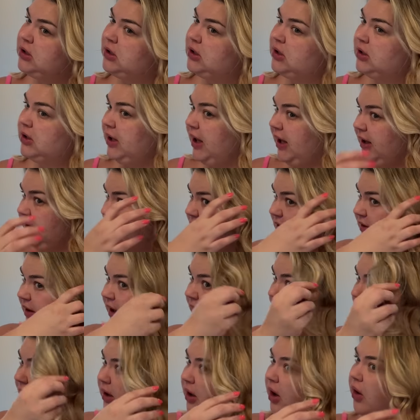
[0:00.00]
last
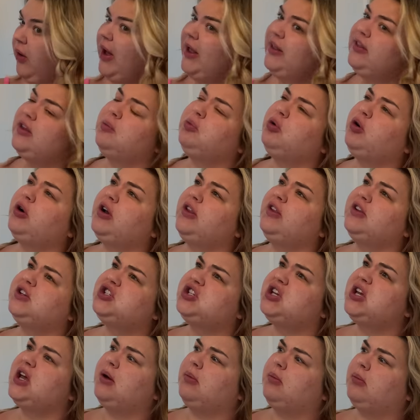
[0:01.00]
night. Oh, I ended up going to
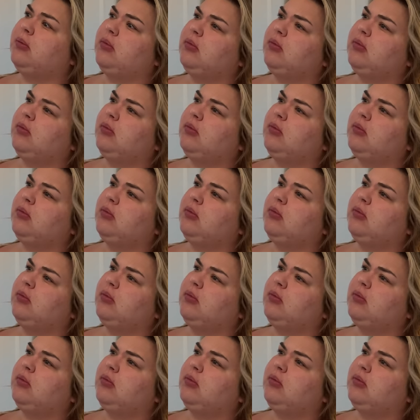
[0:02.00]
the